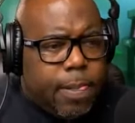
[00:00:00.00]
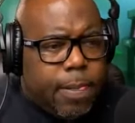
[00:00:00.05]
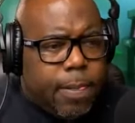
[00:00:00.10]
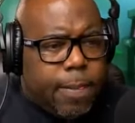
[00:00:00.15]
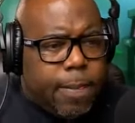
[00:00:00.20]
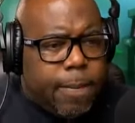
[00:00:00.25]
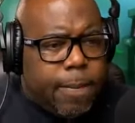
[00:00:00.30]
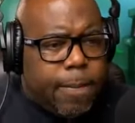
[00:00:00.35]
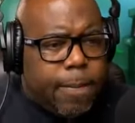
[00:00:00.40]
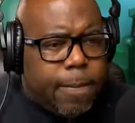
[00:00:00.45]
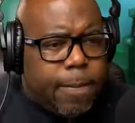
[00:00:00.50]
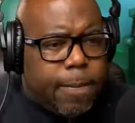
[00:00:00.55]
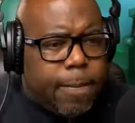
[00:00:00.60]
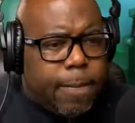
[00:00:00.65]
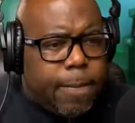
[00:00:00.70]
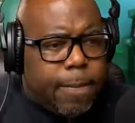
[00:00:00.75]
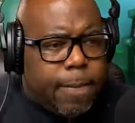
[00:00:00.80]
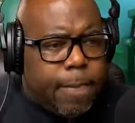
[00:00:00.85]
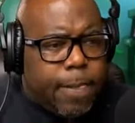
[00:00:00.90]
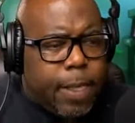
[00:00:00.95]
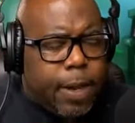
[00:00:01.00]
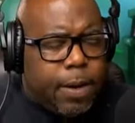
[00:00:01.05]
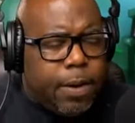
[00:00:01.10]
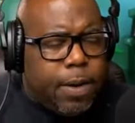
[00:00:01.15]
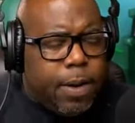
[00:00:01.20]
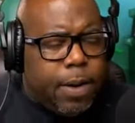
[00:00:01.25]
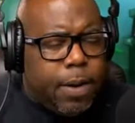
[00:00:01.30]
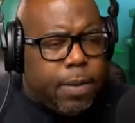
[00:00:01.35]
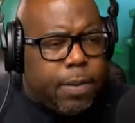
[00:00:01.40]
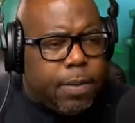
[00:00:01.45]
I
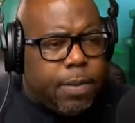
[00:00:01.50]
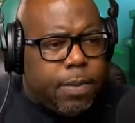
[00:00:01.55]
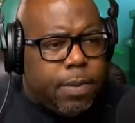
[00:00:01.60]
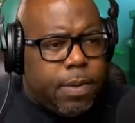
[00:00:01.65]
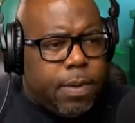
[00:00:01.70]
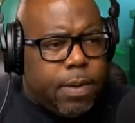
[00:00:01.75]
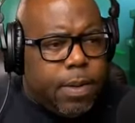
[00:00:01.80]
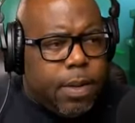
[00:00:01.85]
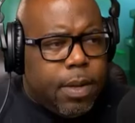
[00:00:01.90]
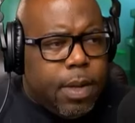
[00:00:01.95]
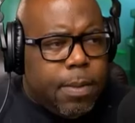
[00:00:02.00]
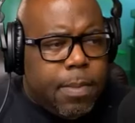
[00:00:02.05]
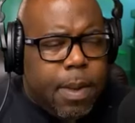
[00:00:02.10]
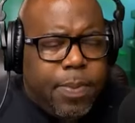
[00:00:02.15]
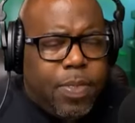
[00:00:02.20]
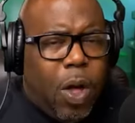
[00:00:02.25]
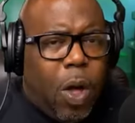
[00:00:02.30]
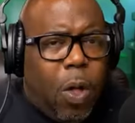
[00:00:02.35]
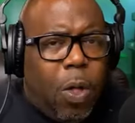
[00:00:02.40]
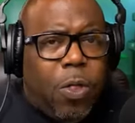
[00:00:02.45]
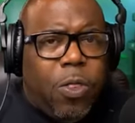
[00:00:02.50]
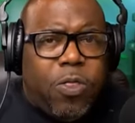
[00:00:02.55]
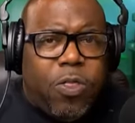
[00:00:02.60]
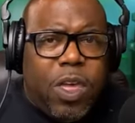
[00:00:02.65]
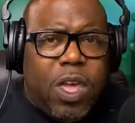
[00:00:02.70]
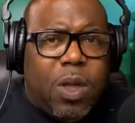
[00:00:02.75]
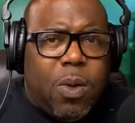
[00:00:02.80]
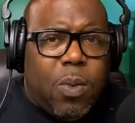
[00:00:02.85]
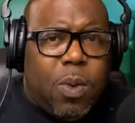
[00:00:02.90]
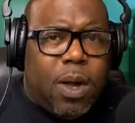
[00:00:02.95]
don't know. Maybe the whole
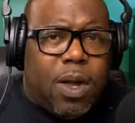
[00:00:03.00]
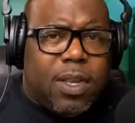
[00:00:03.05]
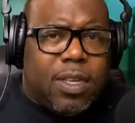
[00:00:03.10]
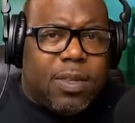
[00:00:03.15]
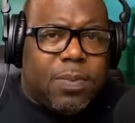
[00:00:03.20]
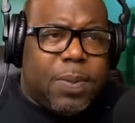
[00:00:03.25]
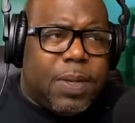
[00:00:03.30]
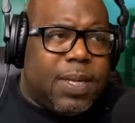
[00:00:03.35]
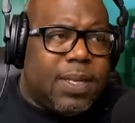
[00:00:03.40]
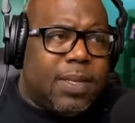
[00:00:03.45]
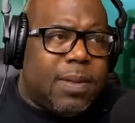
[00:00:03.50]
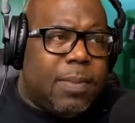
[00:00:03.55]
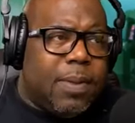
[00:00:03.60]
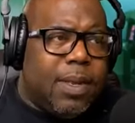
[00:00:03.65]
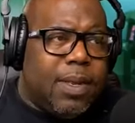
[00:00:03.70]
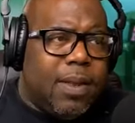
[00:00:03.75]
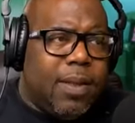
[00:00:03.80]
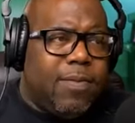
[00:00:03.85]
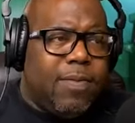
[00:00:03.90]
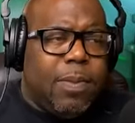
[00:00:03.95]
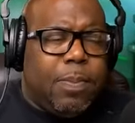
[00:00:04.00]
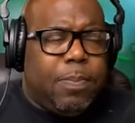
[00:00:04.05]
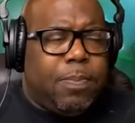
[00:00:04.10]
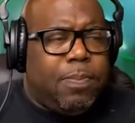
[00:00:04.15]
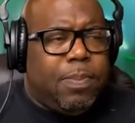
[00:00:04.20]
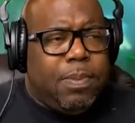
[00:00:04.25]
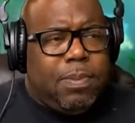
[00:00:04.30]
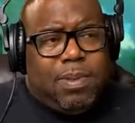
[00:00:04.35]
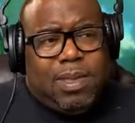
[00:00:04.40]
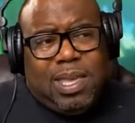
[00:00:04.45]
thing was because of, of the
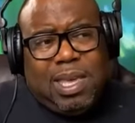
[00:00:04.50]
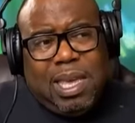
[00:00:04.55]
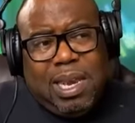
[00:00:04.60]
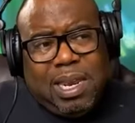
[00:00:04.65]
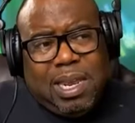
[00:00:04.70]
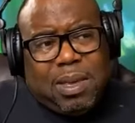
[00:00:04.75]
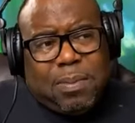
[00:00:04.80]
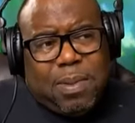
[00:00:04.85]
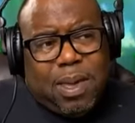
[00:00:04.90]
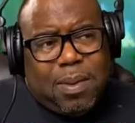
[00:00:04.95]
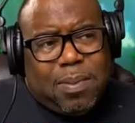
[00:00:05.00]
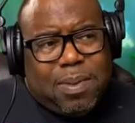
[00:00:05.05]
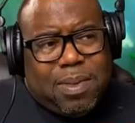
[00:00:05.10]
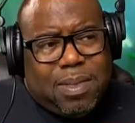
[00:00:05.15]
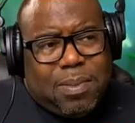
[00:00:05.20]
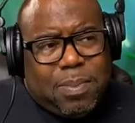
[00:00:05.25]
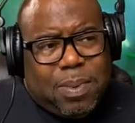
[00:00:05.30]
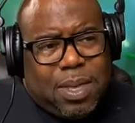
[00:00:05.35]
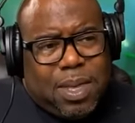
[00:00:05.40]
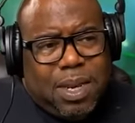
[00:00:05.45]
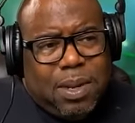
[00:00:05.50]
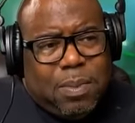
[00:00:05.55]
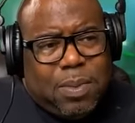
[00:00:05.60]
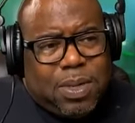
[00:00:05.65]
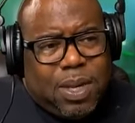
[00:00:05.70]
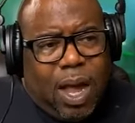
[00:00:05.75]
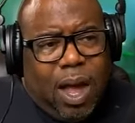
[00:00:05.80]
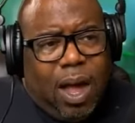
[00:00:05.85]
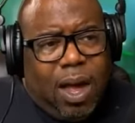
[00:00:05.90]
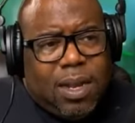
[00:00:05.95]
beginning. Maybe the
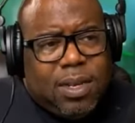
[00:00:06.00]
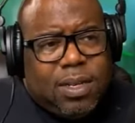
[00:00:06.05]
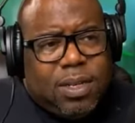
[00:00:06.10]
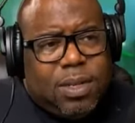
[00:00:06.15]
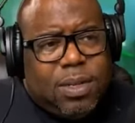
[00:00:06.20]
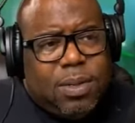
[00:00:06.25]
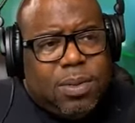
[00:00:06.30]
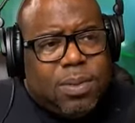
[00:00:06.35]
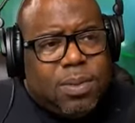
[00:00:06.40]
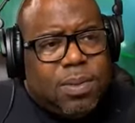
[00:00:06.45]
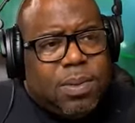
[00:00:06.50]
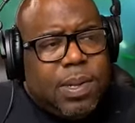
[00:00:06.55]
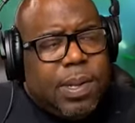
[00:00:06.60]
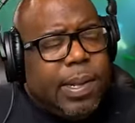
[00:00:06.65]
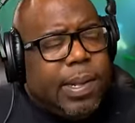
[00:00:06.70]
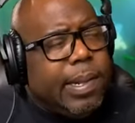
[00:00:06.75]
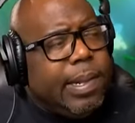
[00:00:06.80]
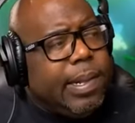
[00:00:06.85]
beginning was odd too.